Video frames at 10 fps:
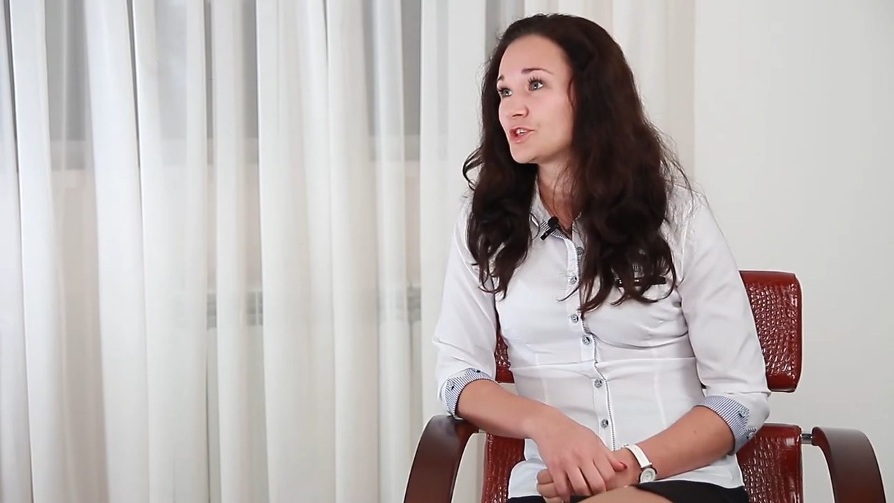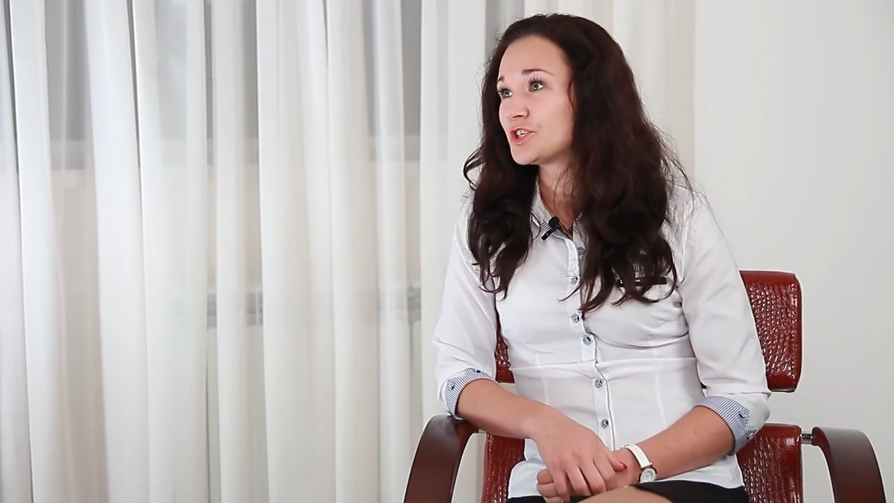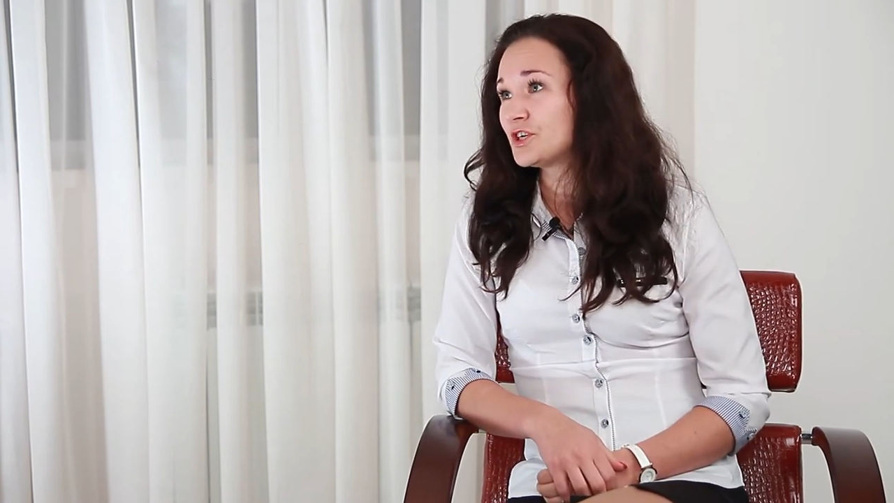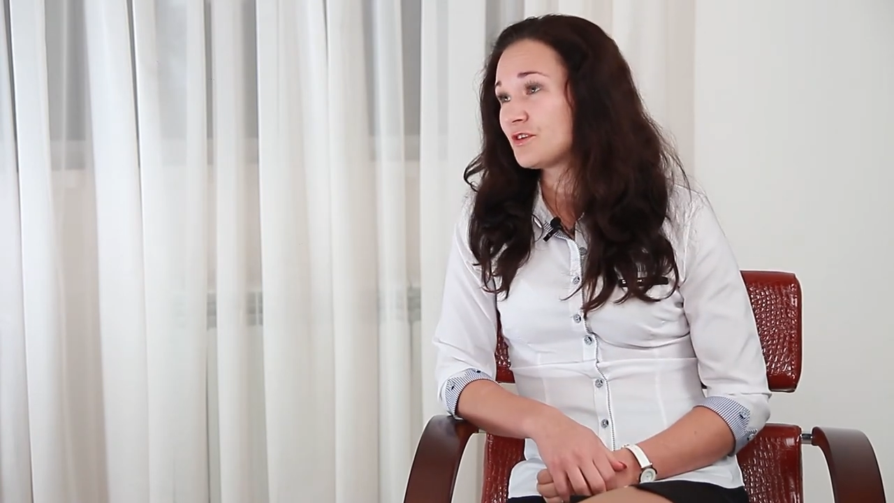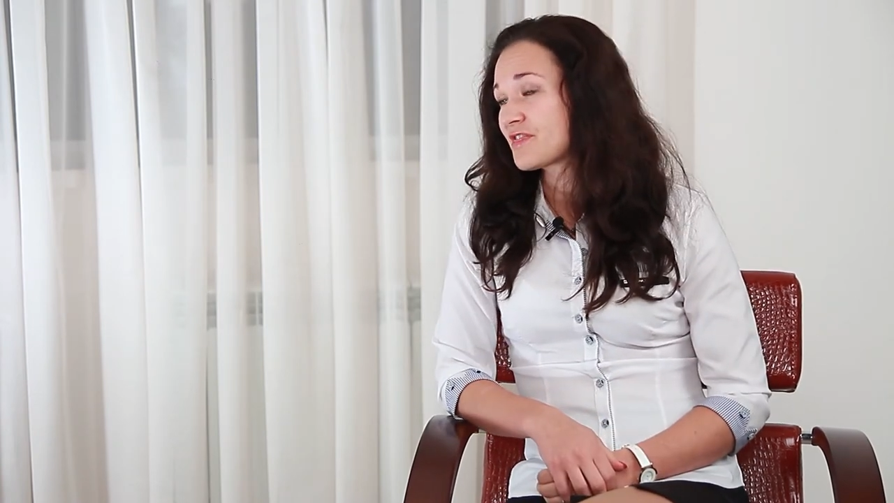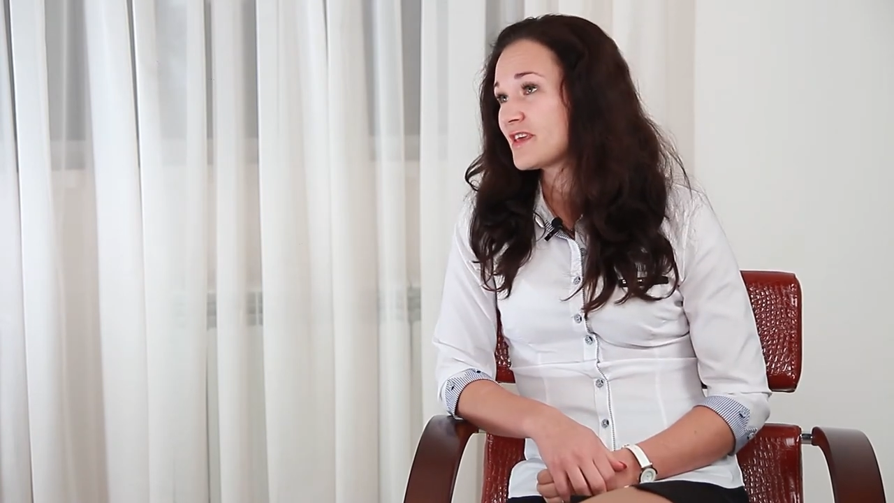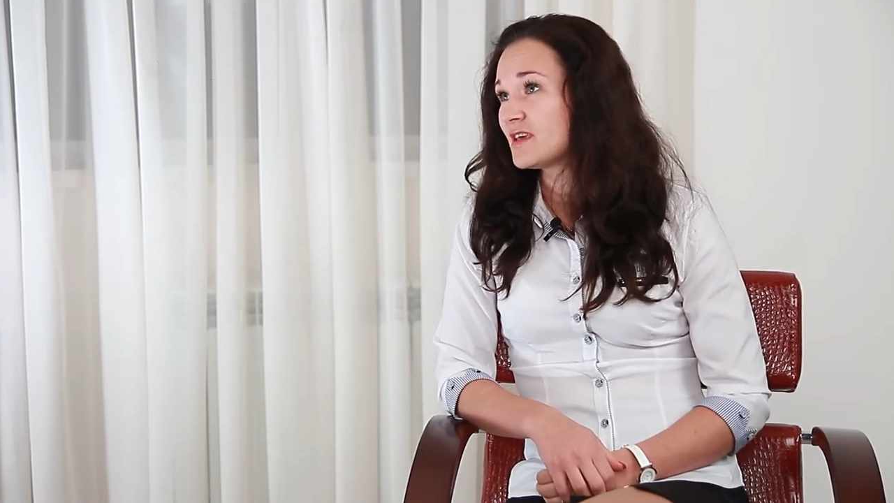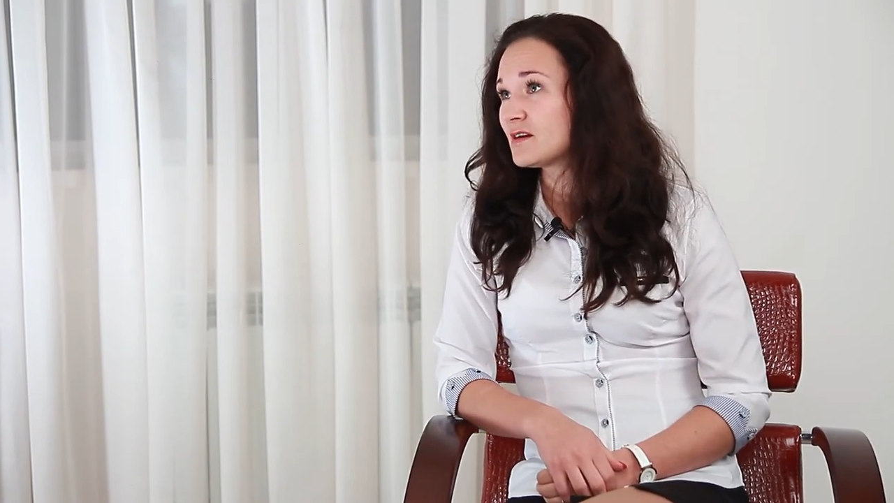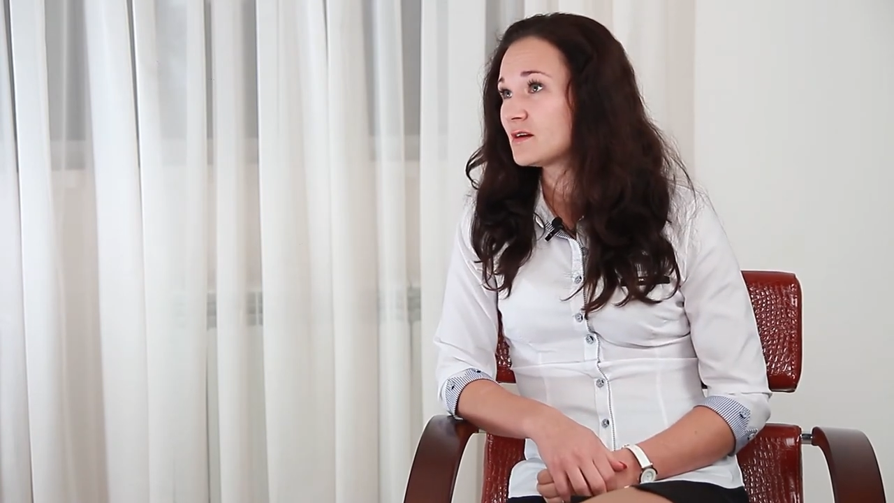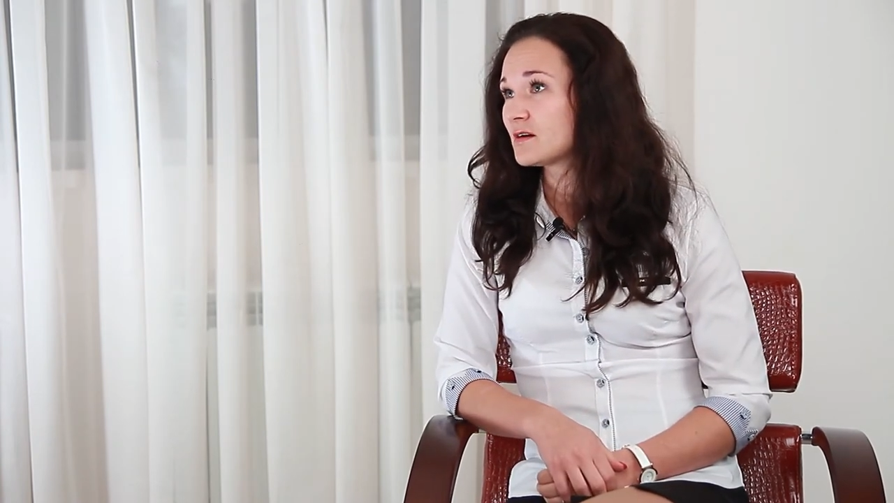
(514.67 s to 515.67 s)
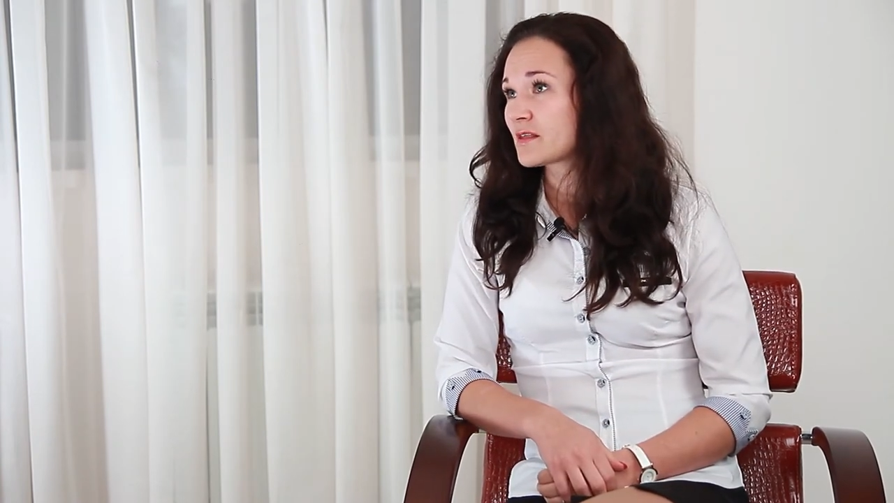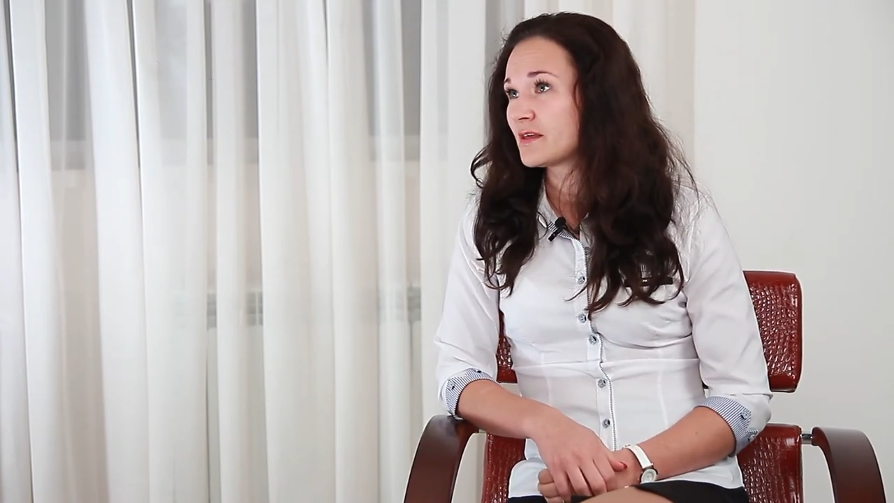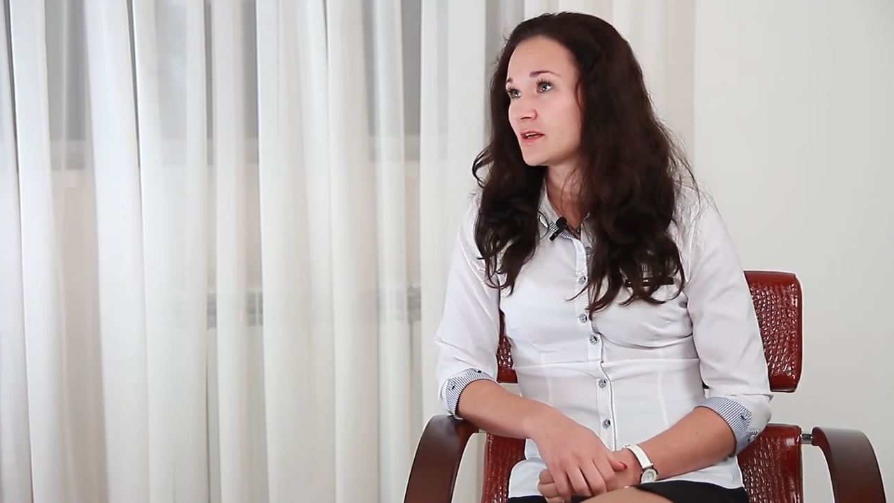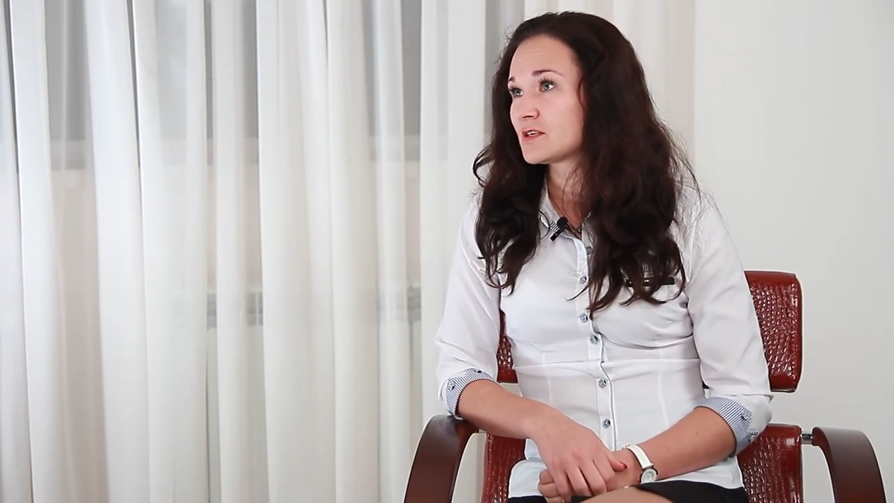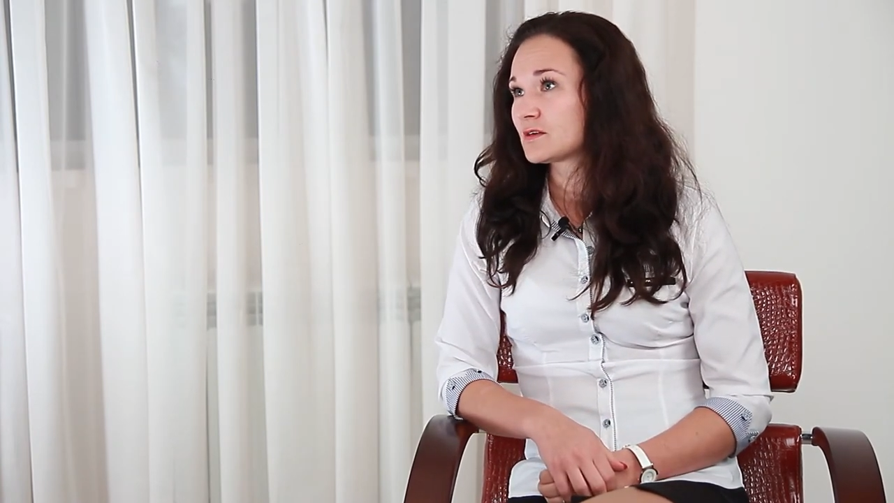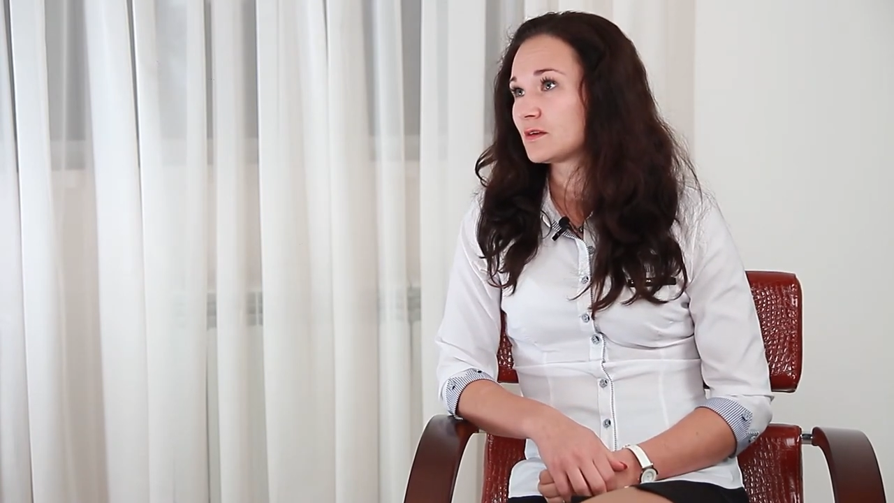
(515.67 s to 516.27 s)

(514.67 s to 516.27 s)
She think that